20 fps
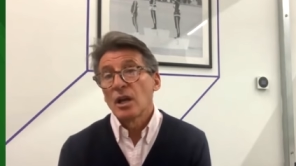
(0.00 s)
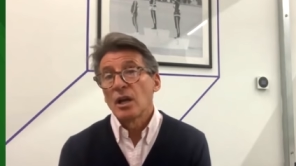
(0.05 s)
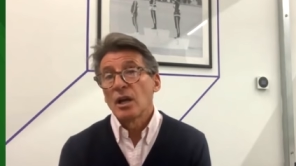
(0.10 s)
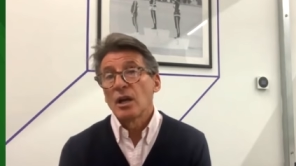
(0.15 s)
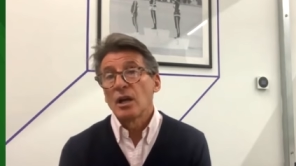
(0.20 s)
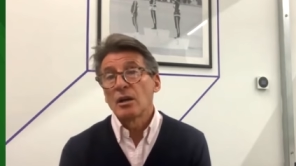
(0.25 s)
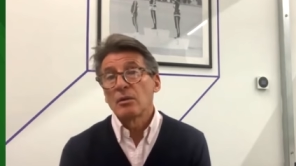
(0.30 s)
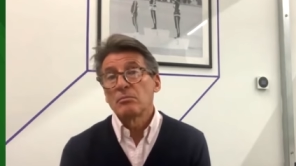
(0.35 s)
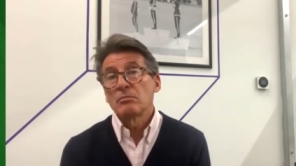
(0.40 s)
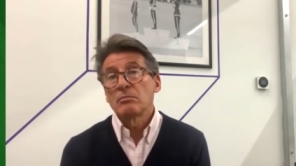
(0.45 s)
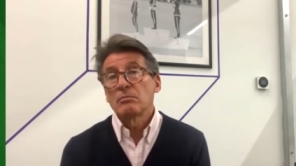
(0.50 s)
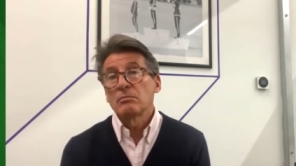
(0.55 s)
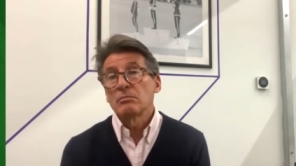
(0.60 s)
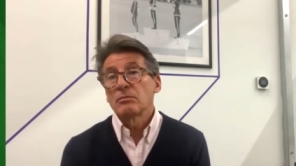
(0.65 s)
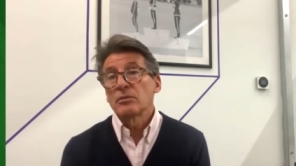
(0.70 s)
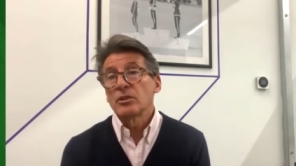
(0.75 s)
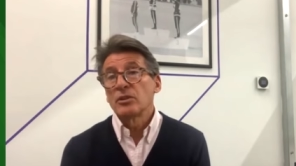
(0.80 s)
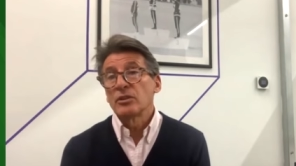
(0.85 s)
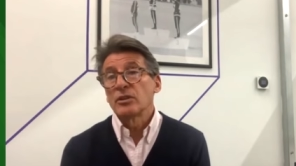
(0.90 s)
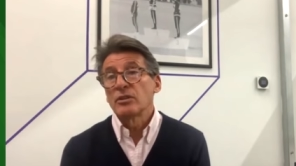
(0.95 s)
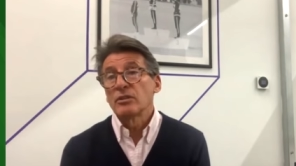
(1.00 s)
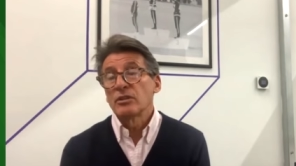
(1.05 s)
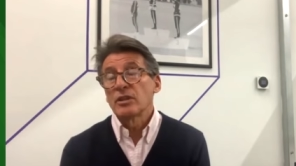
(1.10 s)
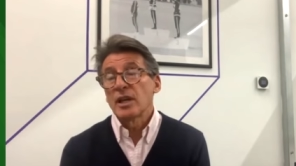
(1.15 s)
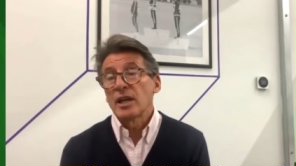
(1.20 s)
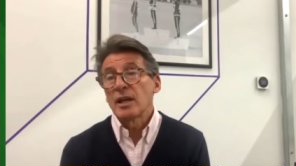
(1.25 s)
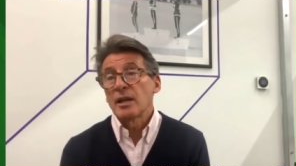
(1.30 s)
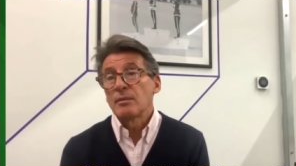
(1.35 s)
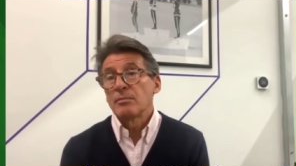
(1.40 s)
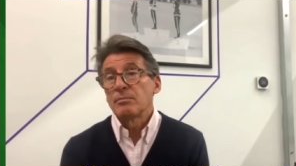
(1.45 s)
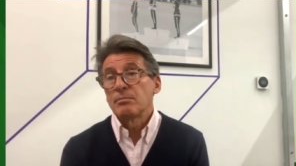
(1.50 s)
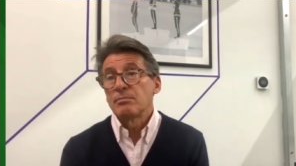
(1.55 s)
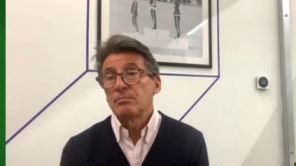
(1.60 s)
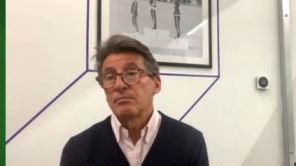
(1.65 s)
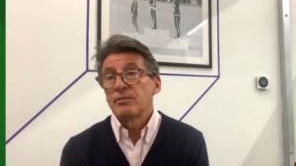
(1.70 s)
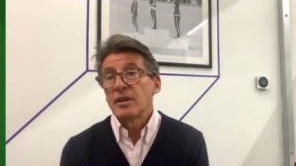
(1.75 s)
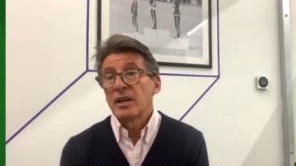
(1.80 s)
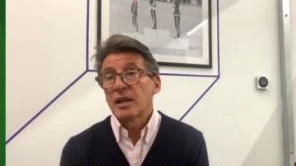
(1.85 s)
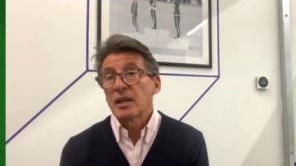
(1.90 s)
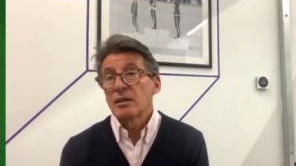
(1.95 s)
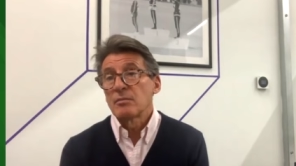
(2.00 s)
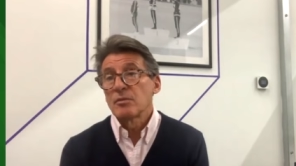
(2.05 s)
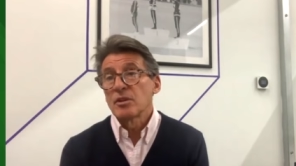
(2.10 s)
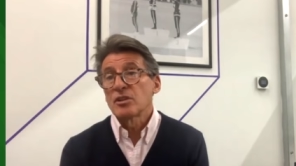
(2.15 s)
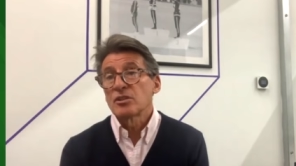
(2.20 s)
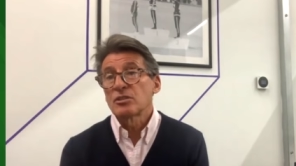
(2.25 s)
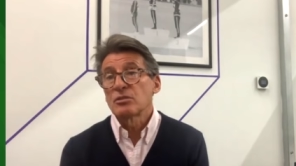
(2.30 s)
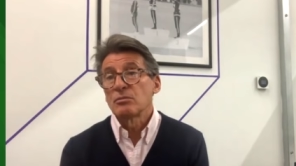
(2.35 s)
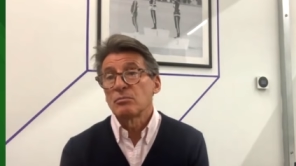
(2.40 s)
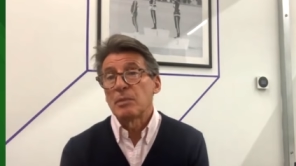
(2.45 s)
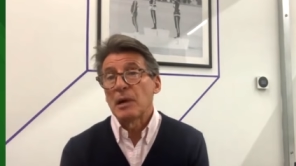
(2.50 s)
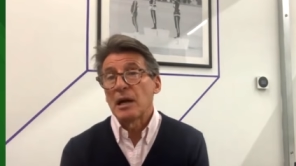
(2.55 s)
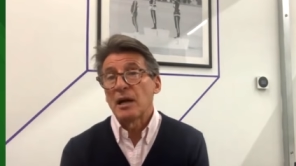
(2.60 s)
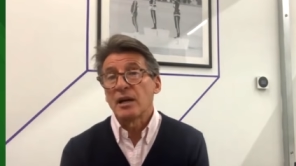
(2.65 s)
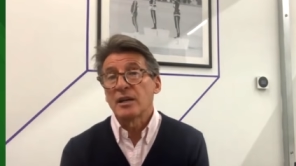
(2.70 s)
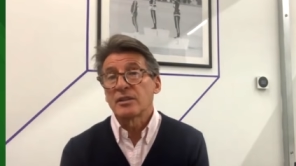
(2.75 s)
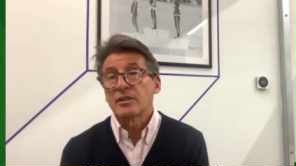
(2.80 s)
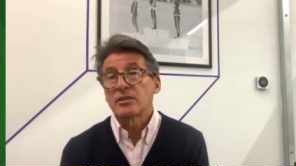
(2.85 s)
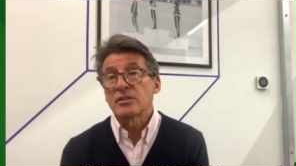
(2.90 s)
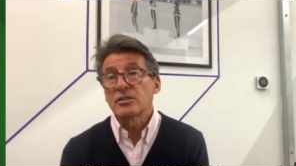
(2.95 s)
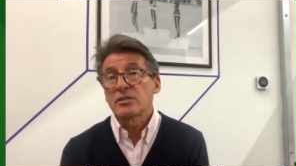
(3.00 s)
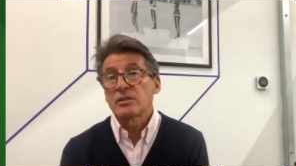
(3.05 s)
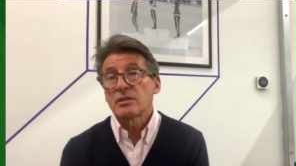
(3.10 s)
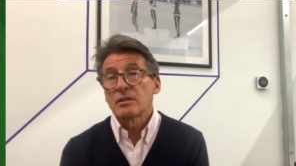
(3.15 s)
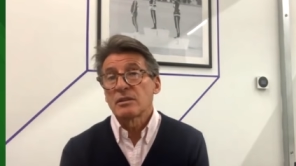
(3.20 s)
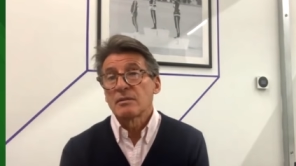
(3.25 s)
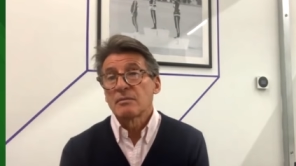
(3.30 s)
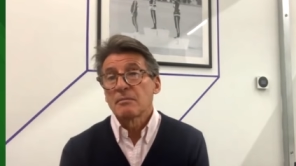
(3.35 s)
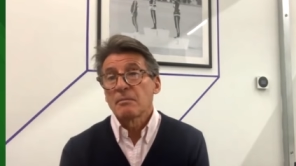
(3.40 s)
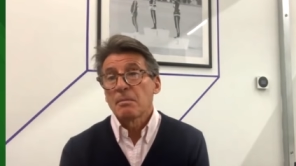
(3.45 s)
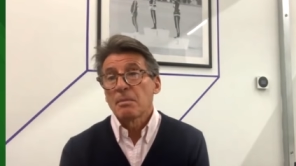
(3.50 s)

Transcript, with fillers: um, you know, their their commercial partners